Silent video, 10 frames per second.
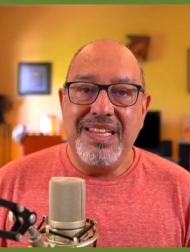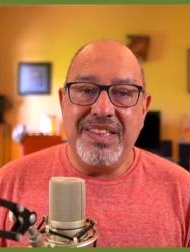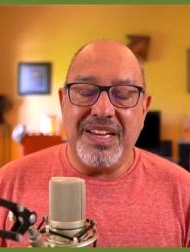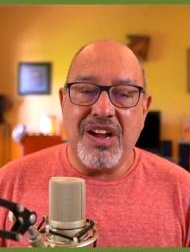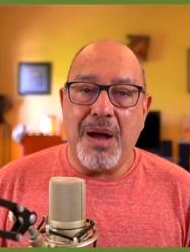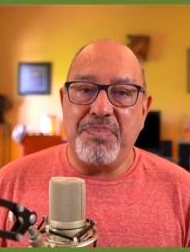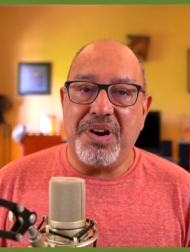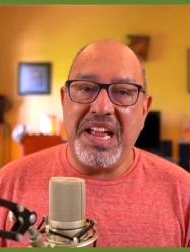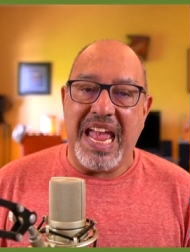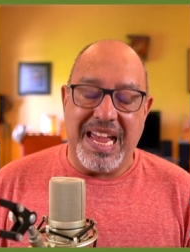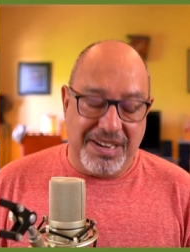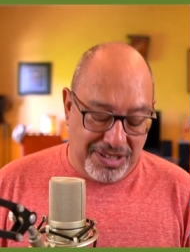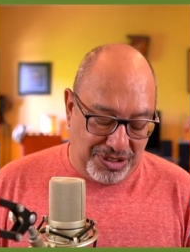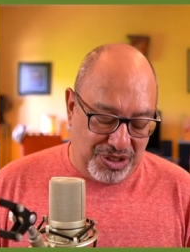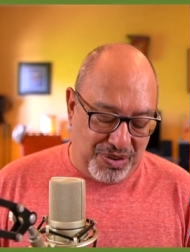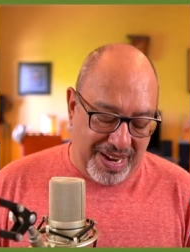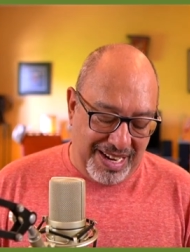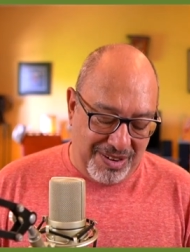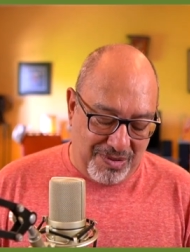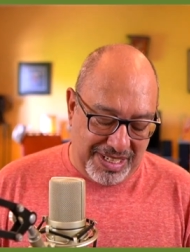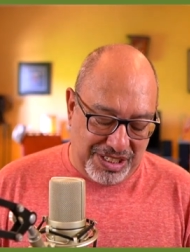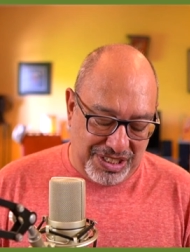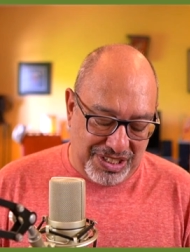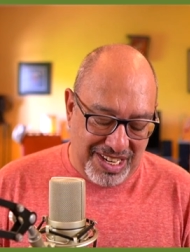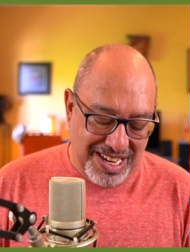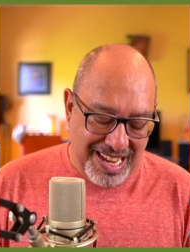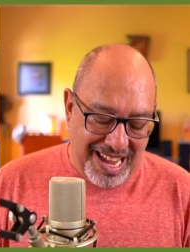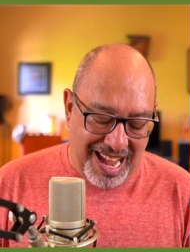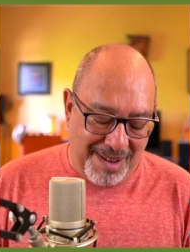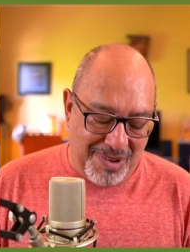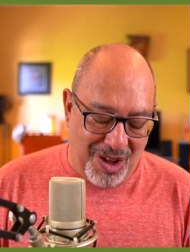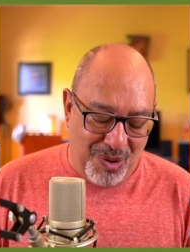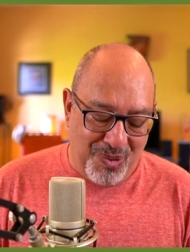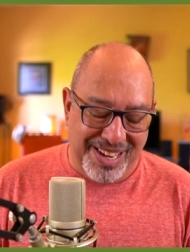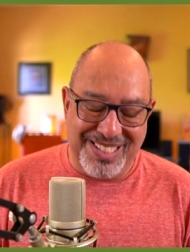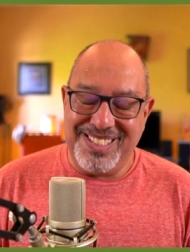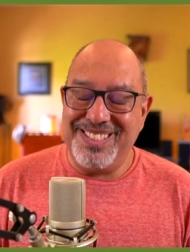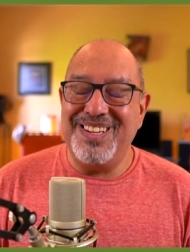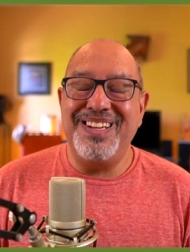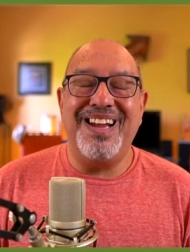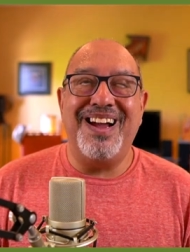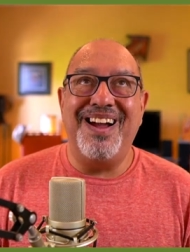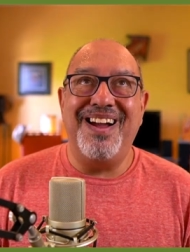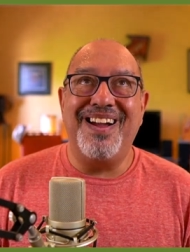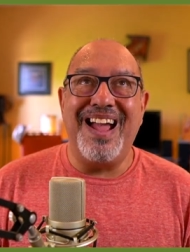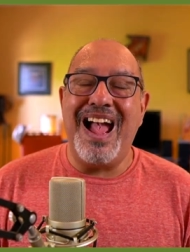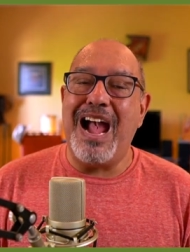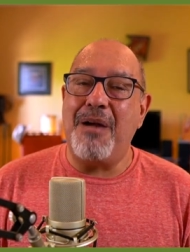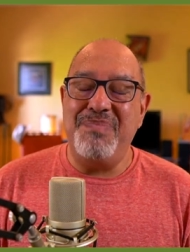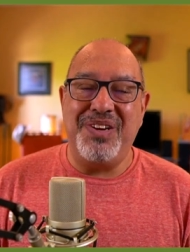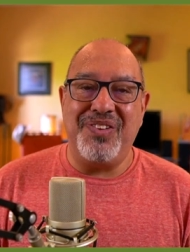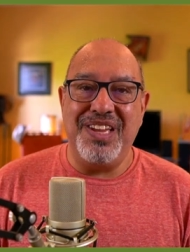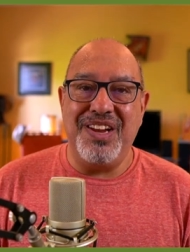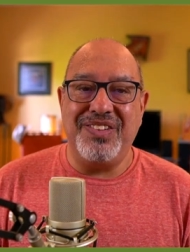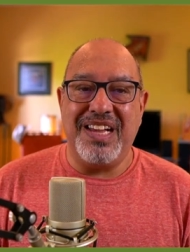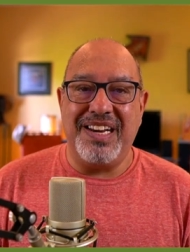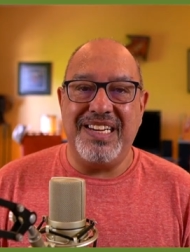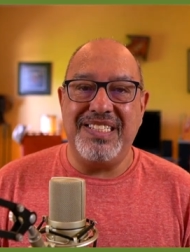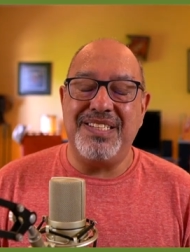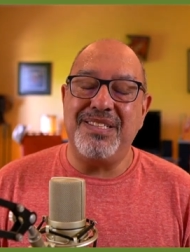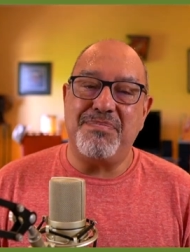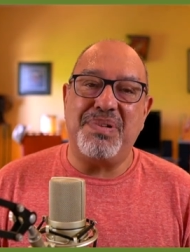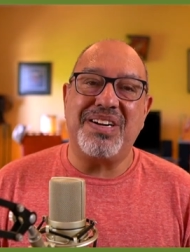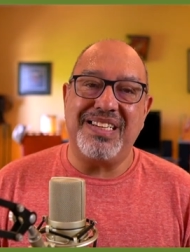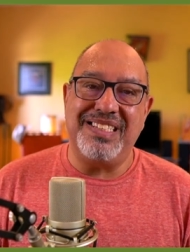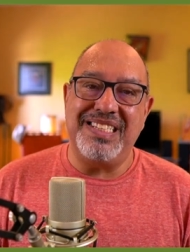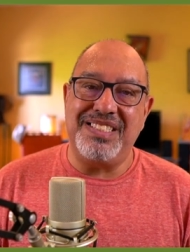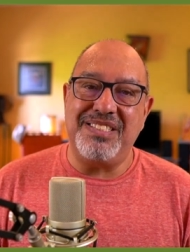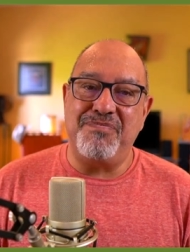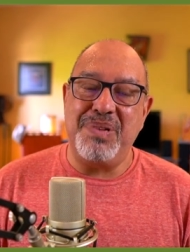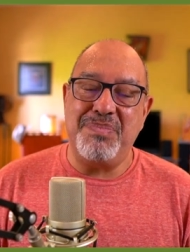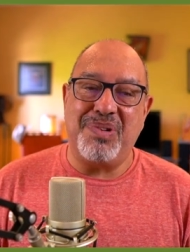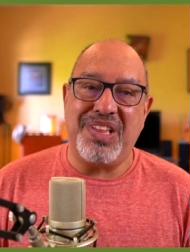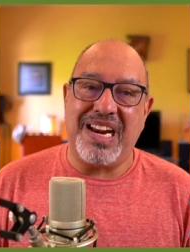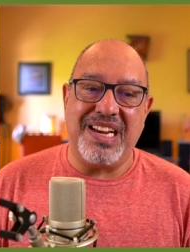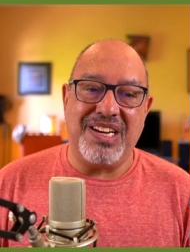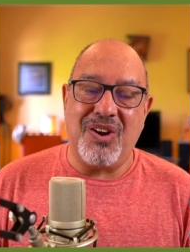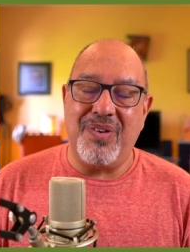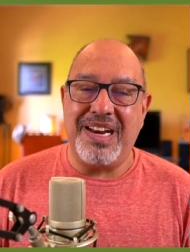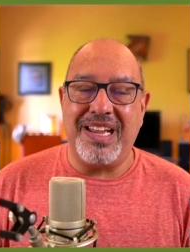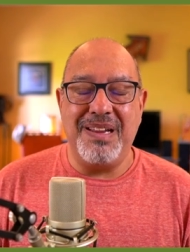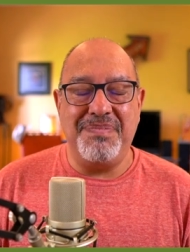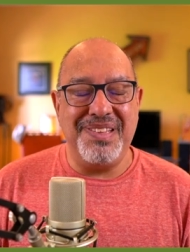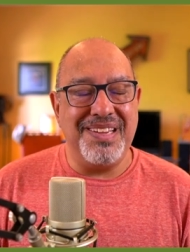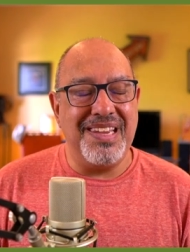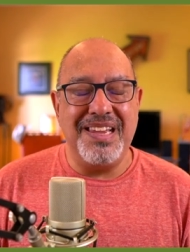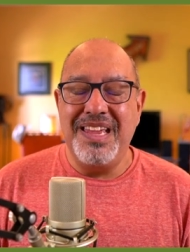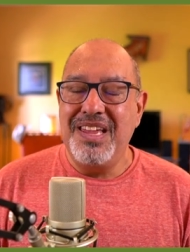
the Copper Canyon train, which I'm always uh, happy to hear that it is in the bucket list of people that I know. And I keep thinking,